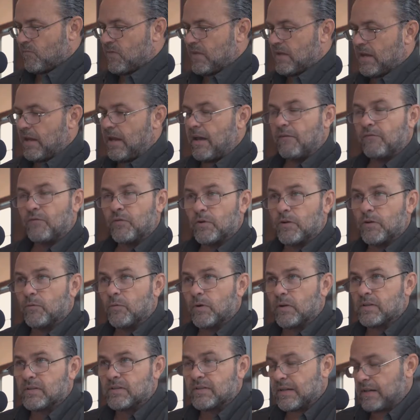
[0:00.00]
Yeah, for your
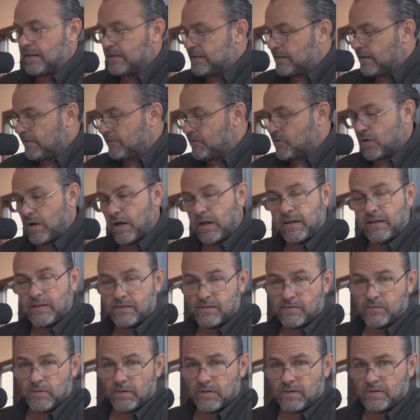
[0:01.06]
real estate stuff. Trek
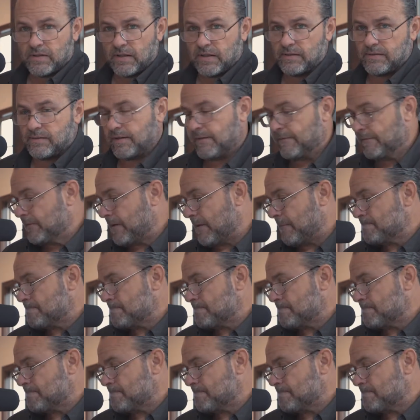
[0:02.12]
is real estate stuff. Yeah.